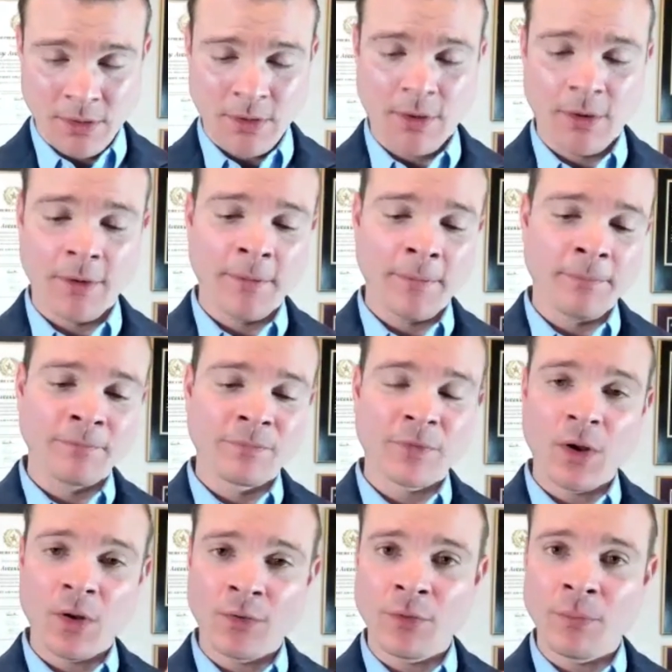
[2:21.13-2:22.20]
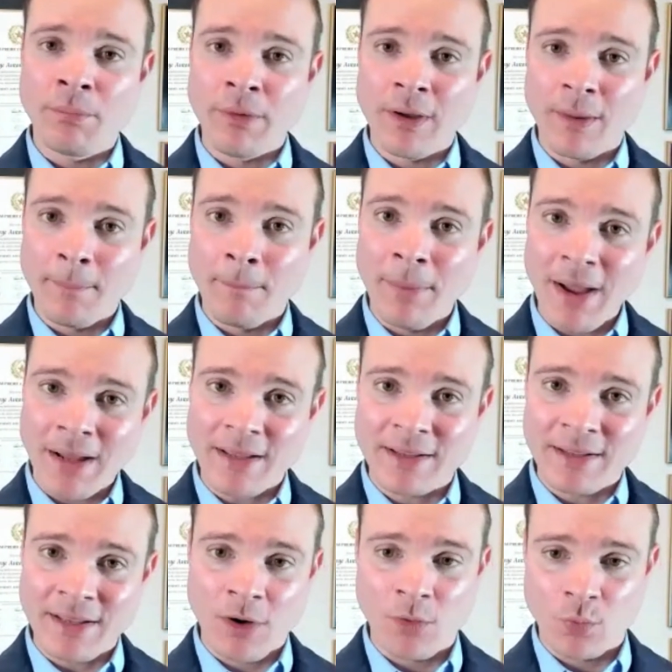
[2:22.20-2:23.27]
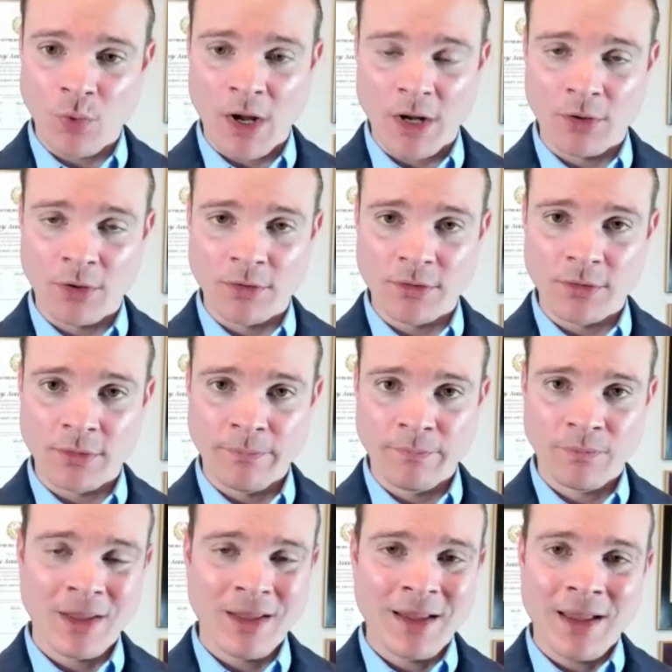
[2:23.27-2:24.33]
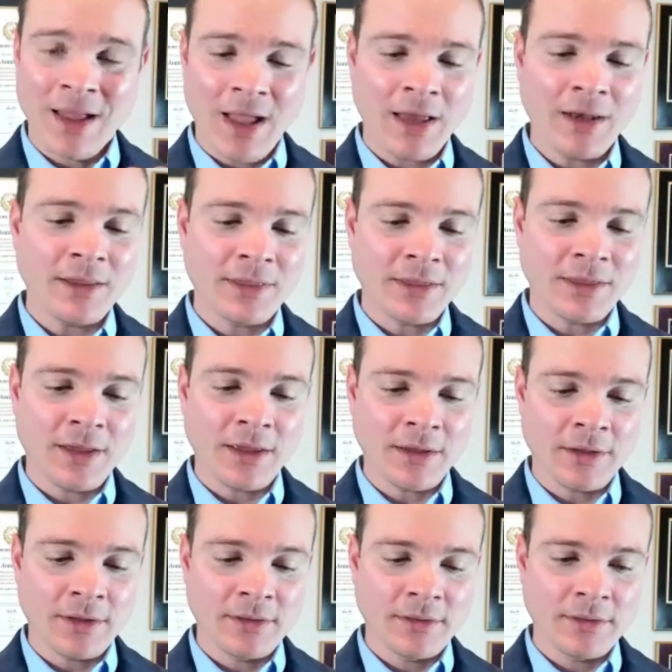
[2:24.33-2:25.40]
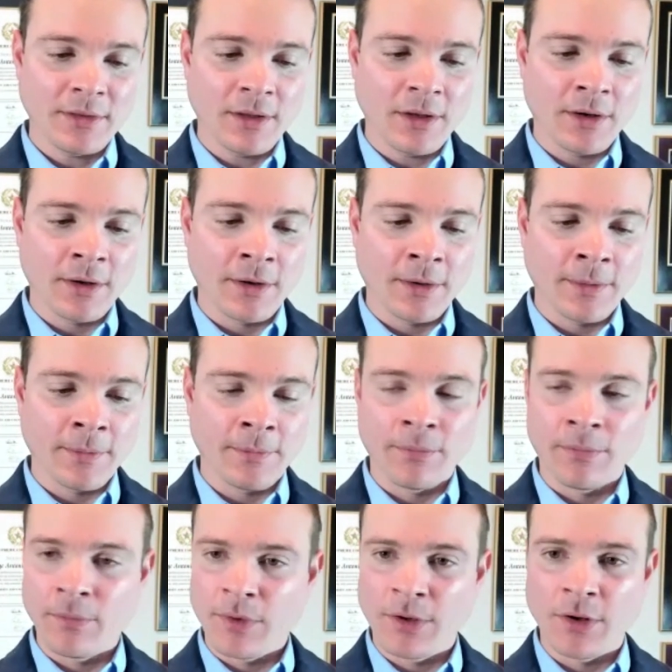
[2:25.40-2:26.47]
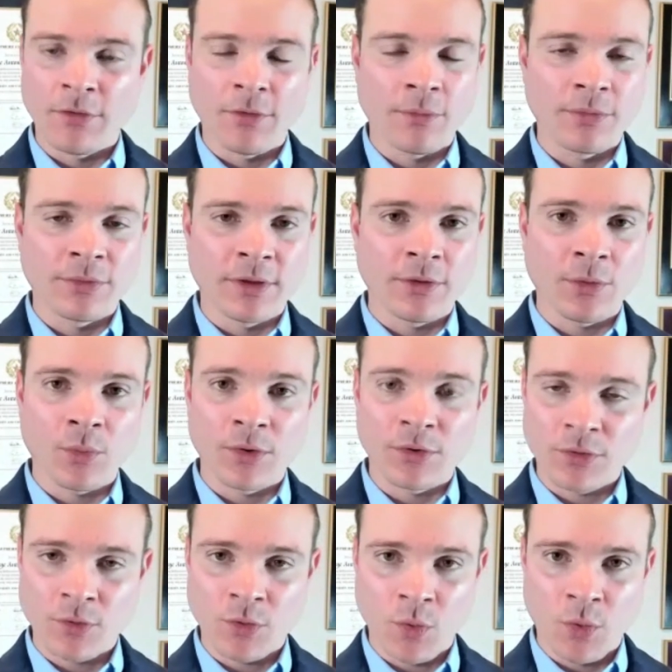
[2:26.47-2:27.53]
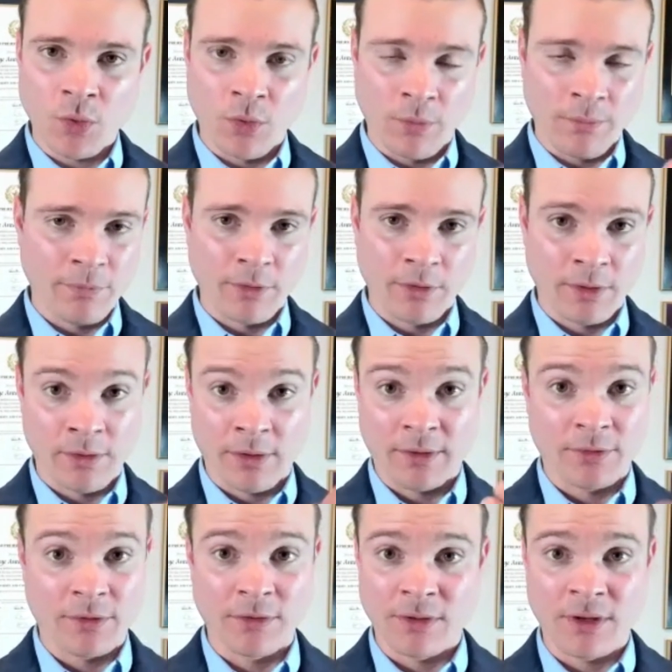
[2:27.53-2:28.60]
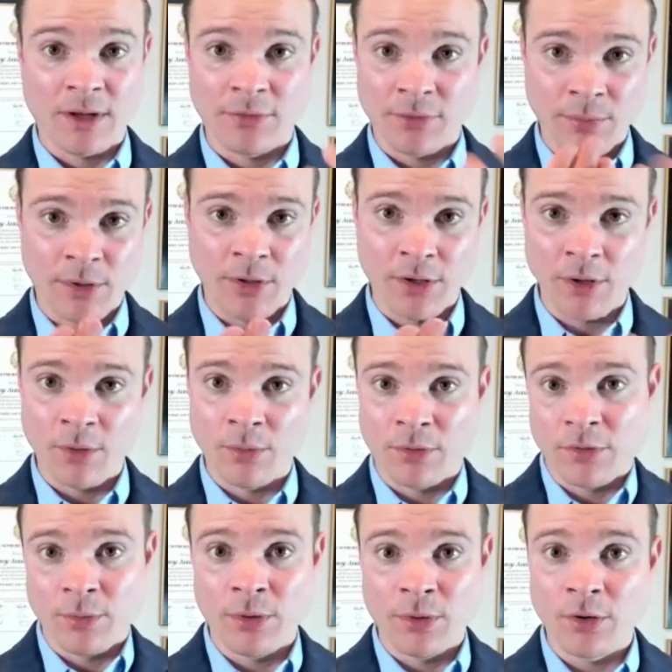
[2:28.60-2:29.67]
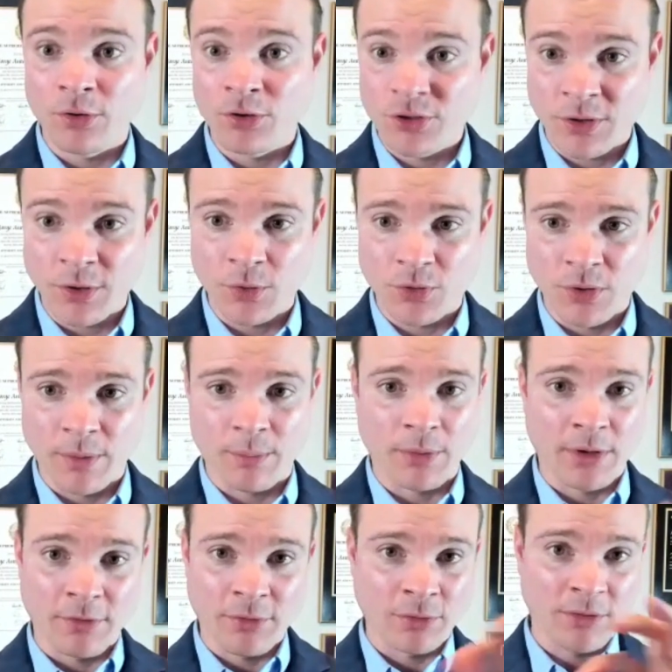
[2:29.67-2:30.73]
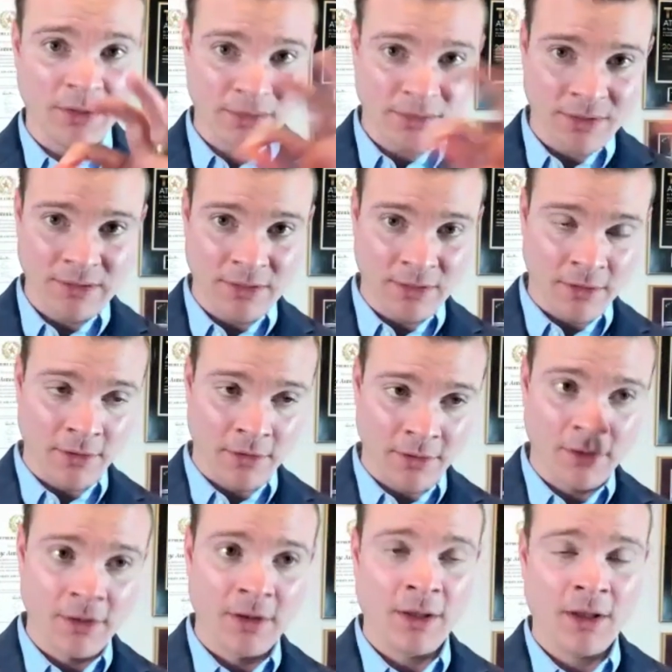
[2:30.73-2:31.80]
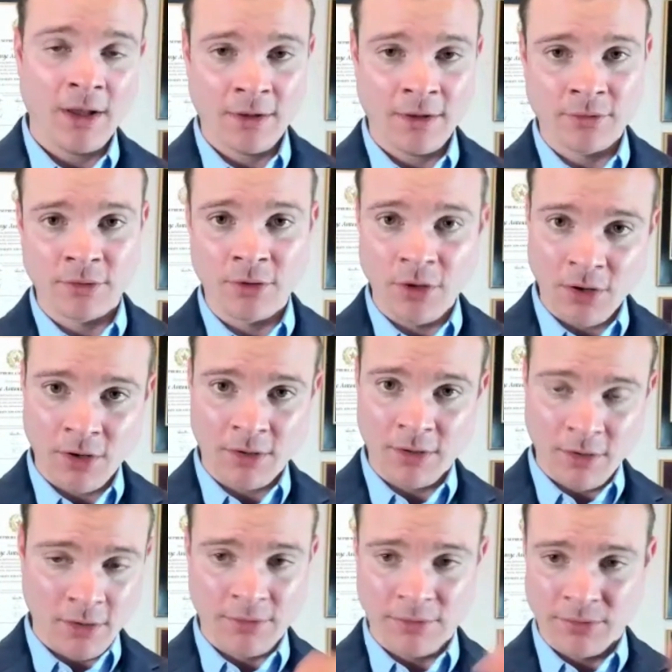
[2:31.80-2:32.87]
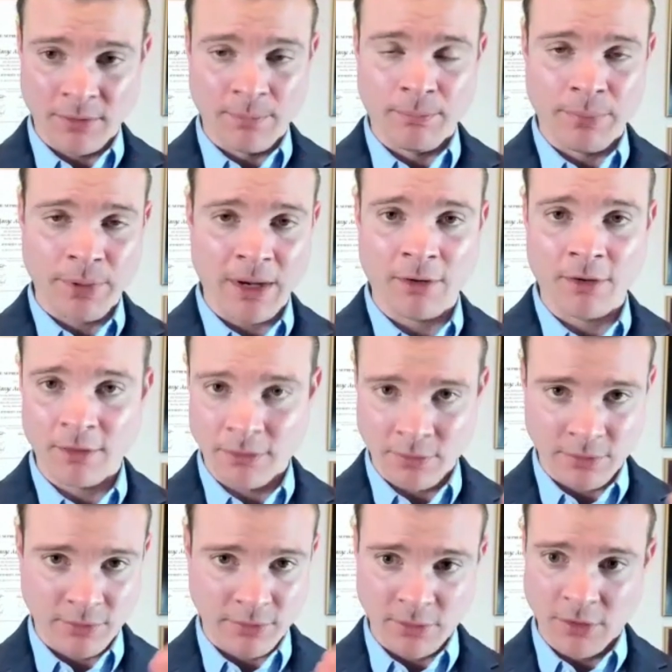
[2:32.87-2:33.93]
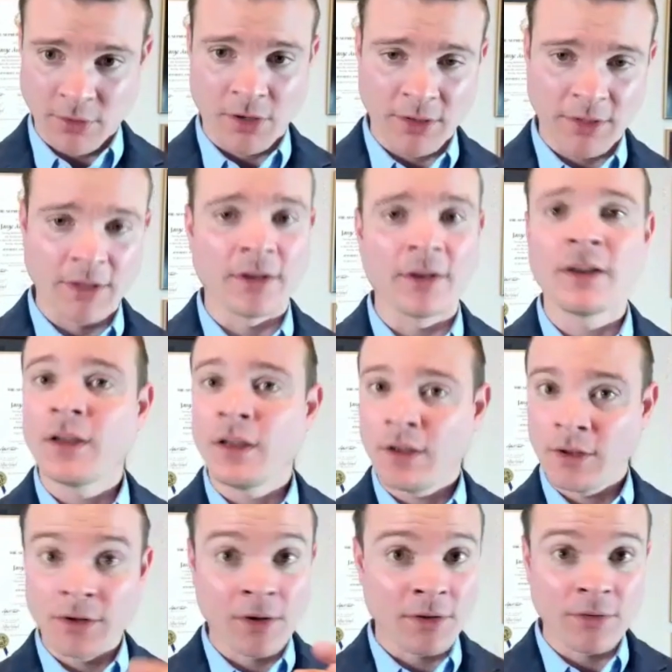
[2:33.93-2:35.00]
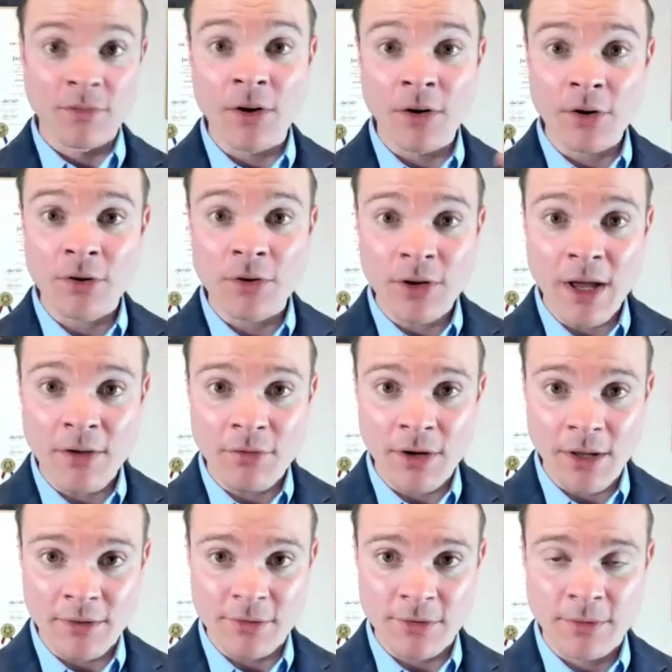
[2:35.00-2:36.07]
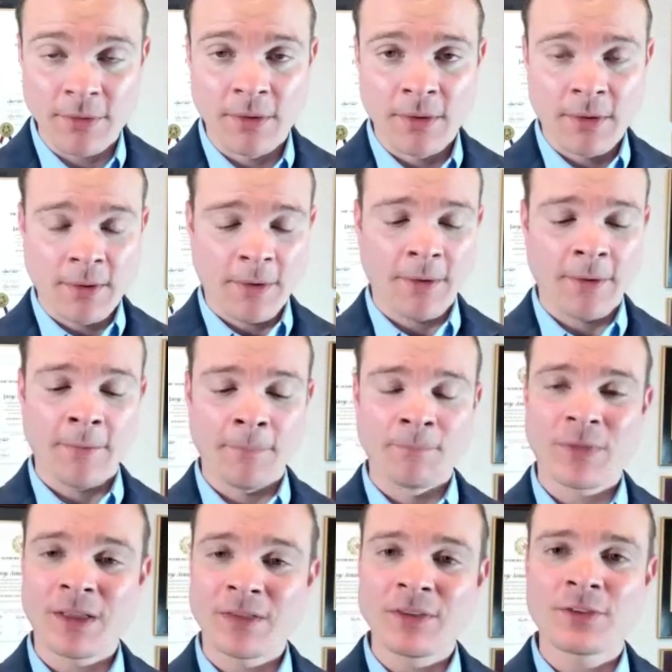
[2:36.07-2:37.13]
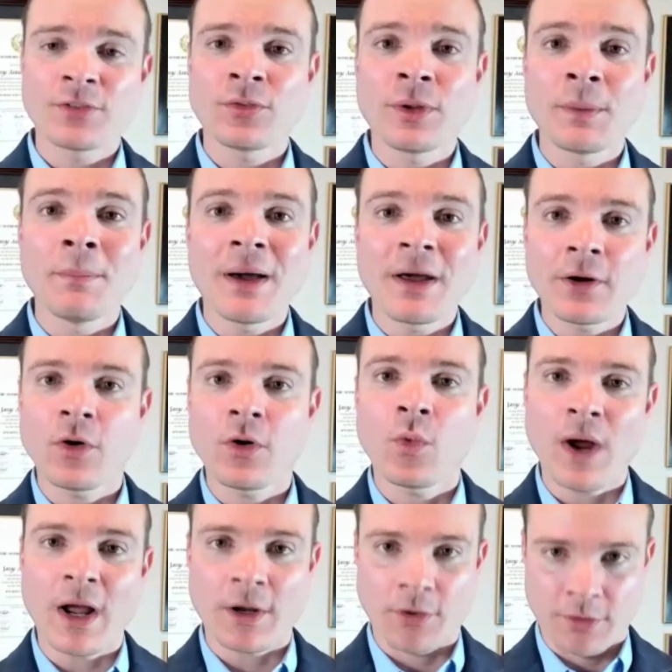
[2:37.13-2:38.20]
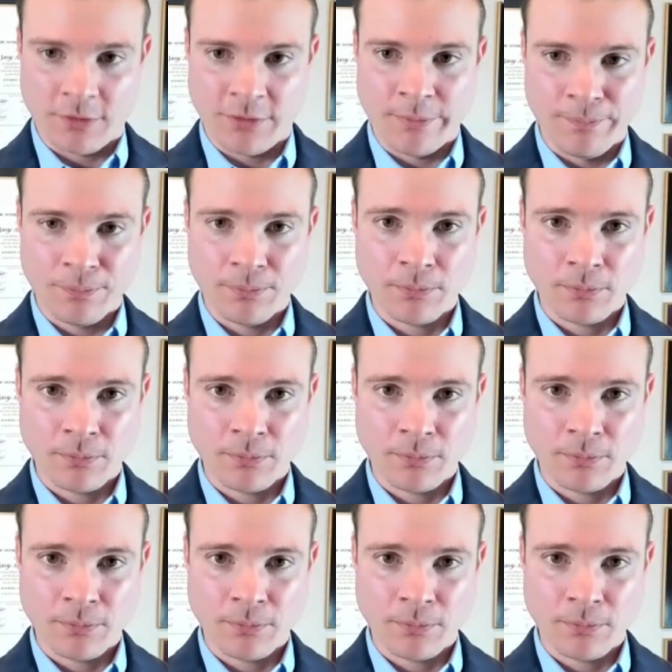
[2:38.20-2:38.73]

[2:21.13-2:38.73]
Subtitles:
Also bank account records, anything dealing with school. Like, it doesn't have to be you, it could be your children. But if you're listed there as a guard, as a parent, or as a guardian, it's very good evidence. Additionally, medical records.